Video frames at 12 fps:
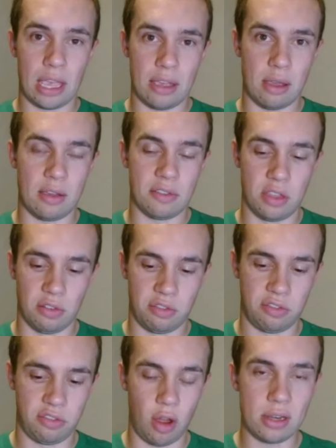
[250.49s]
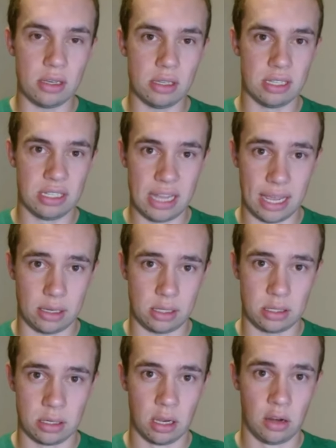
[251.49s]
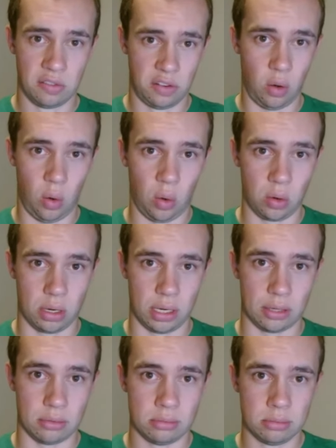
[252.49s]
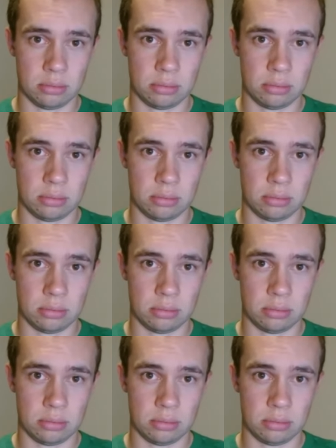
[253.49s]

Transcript: if the front six for Oregon,